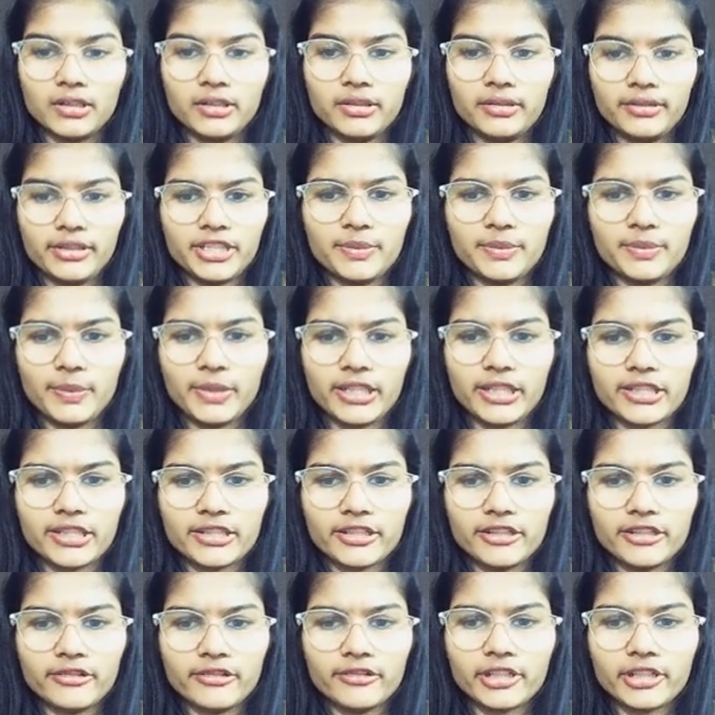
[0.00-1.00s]

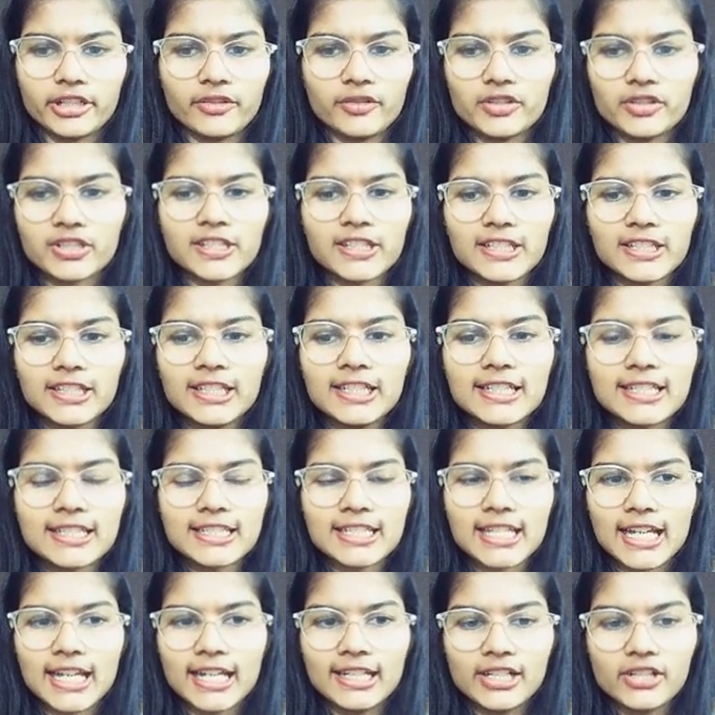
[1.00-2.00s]
respective, or I was getting a
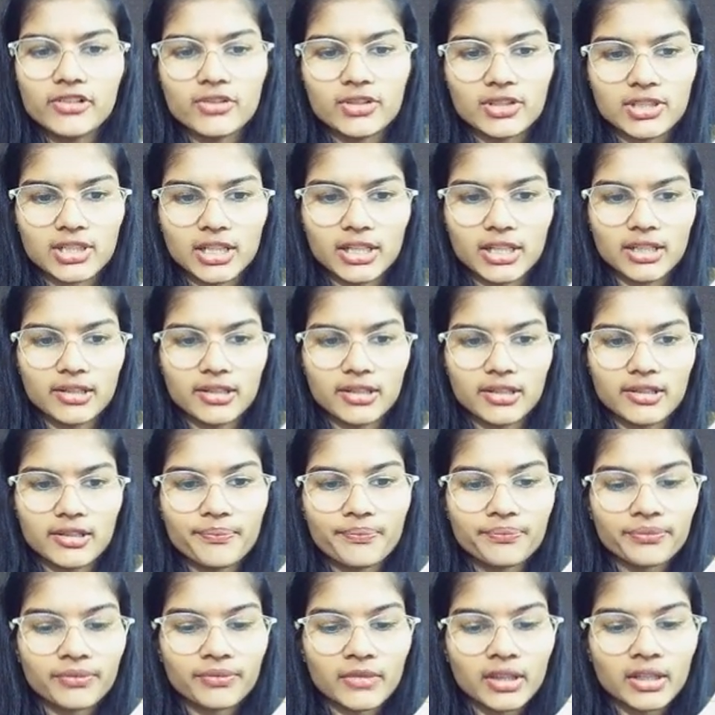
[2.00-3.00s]
desired result.
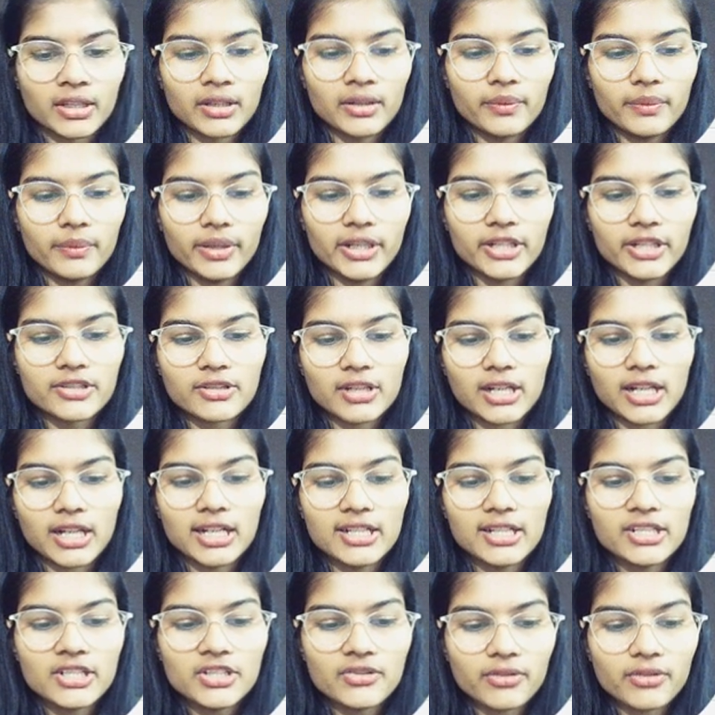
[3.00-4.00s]
Right, so I'll
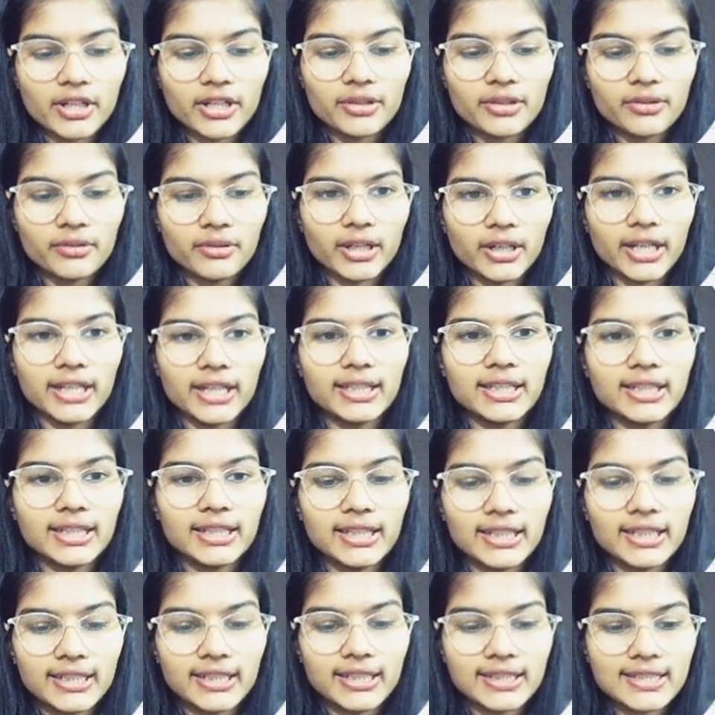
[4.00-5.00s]
just try to write that
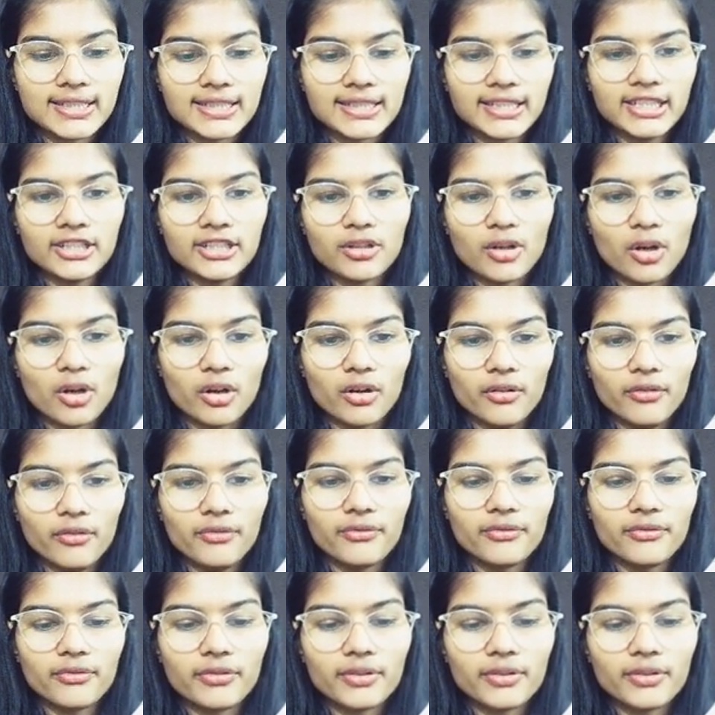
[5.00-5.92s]
instead of